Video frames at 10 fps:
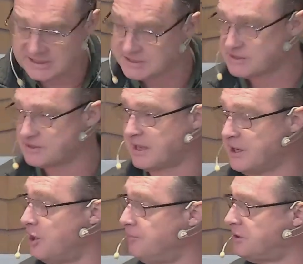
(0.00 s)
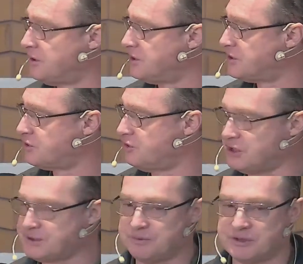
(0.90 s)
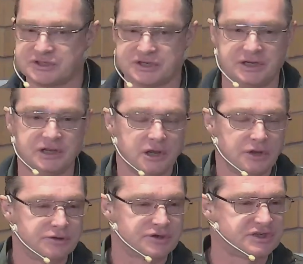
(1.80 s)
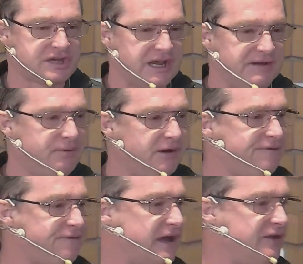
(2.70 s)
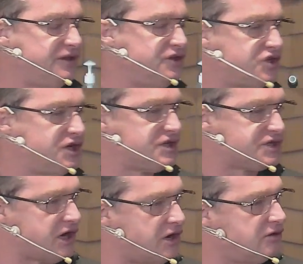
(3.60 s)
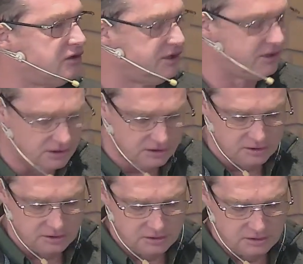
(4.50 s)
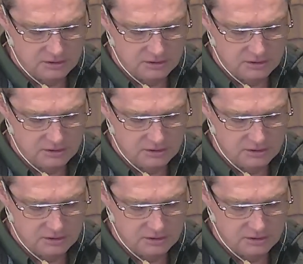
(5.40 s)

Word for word: I guess they hoped that this gospel that said you're saved by faith in Jesus only,